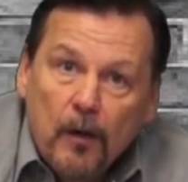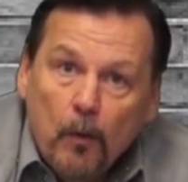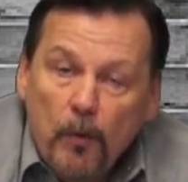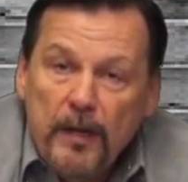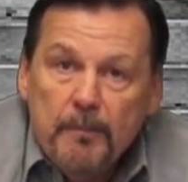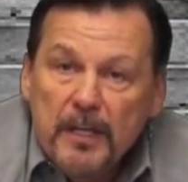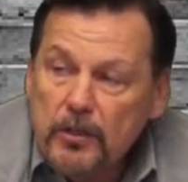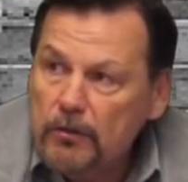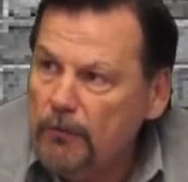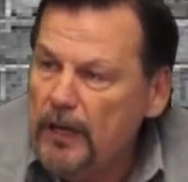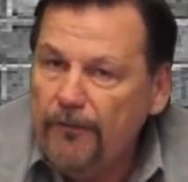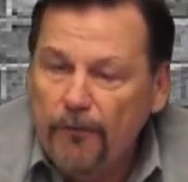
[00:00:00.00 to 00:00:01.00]
We missed
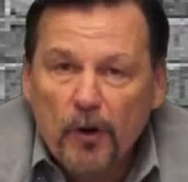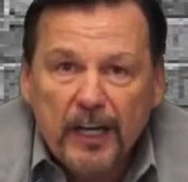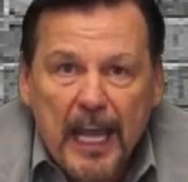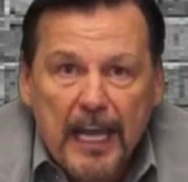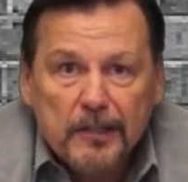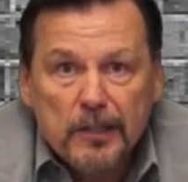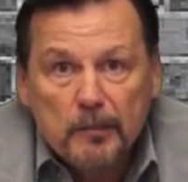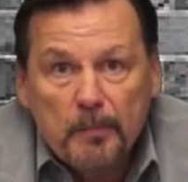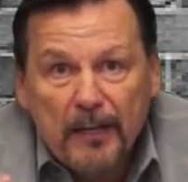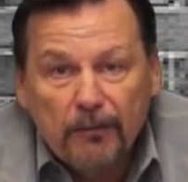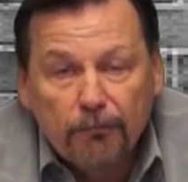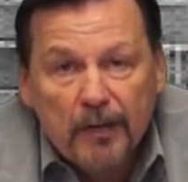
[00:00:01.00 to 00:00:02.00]
3 or 4 cases
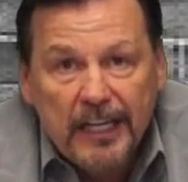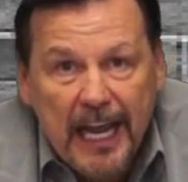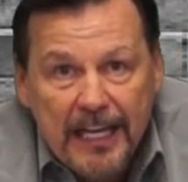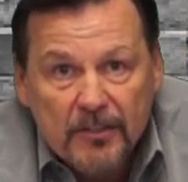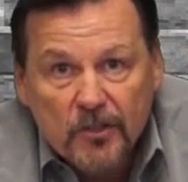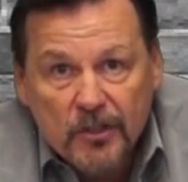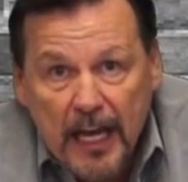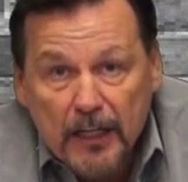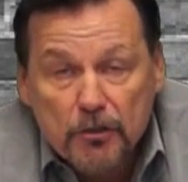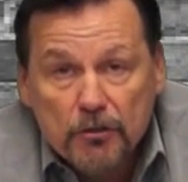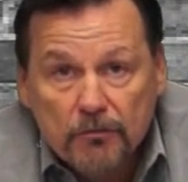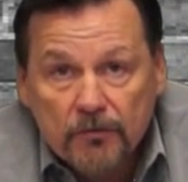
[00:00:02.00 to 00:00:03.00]
by 3 days of
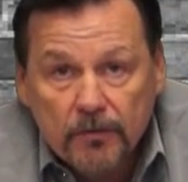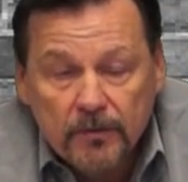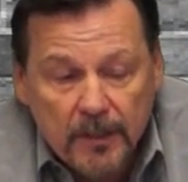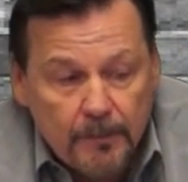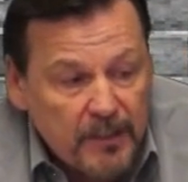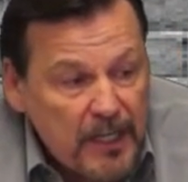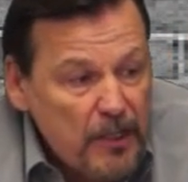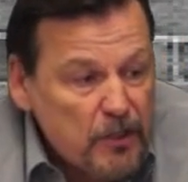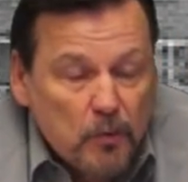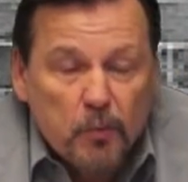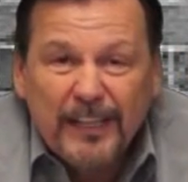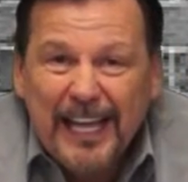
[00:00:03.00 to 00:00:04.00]
statute of
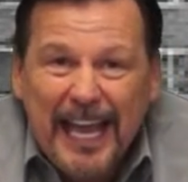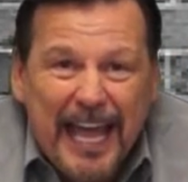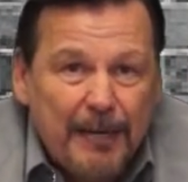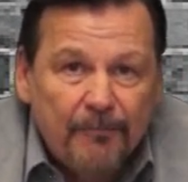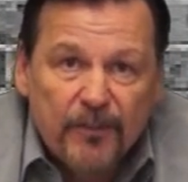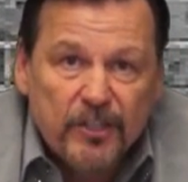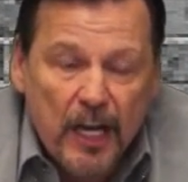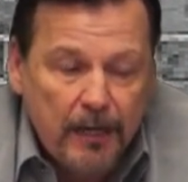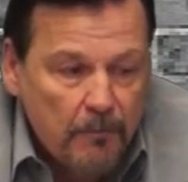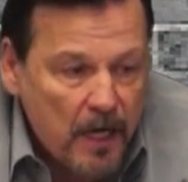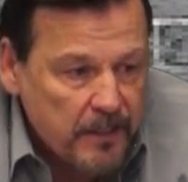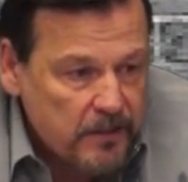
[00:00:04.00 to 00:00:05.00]
limitations. Well, they had him for
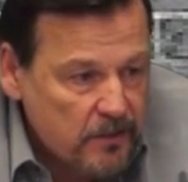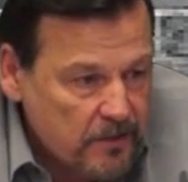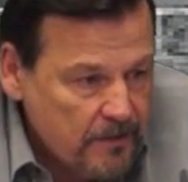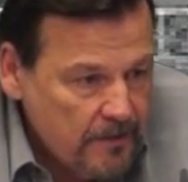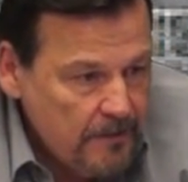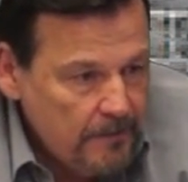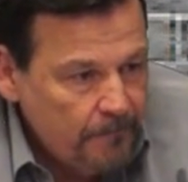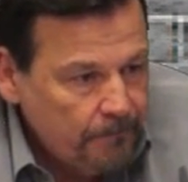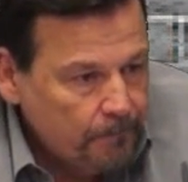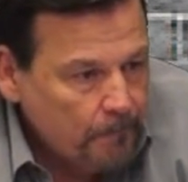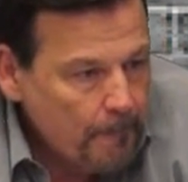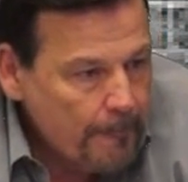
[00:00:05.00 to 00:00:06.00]
10 months.
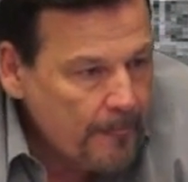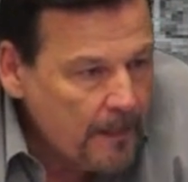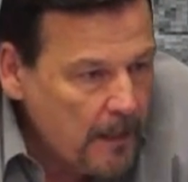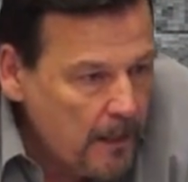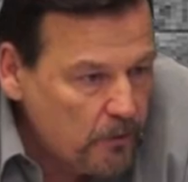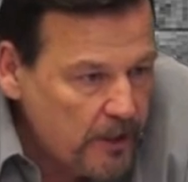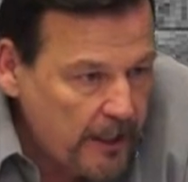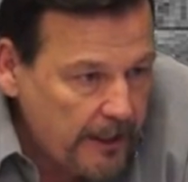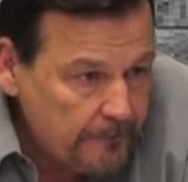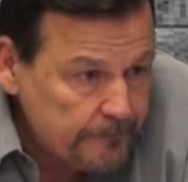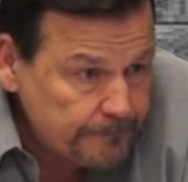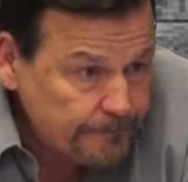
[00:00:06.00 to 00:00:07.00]

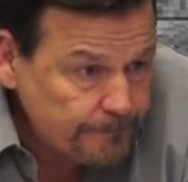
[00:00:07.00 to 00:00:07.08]
Okay.